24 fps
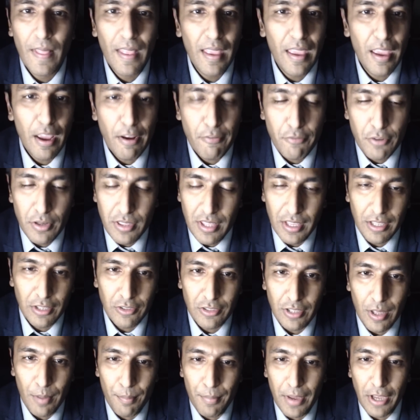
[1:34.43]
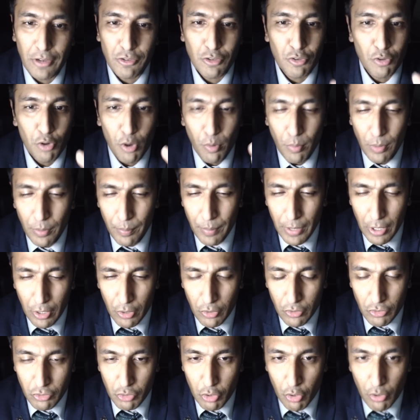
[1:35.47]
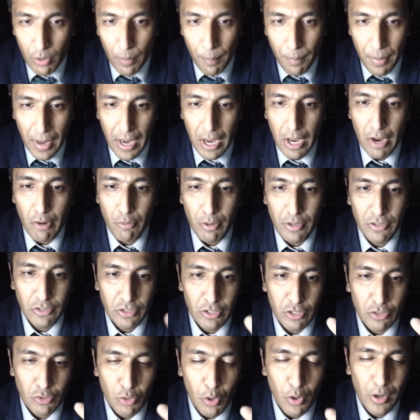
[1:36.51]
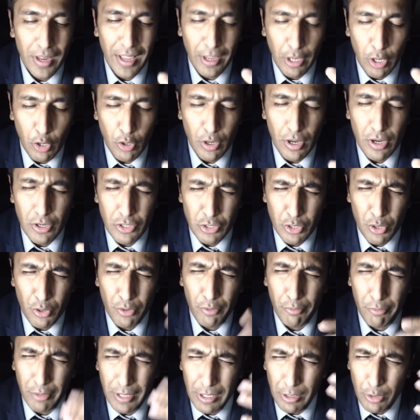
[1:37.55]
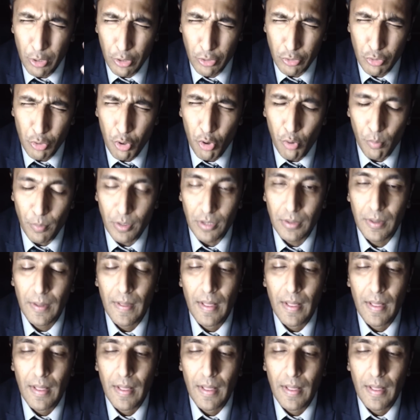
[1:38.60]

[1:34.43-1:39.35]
everything has come back to normal because your appearances on echocardiography look normal.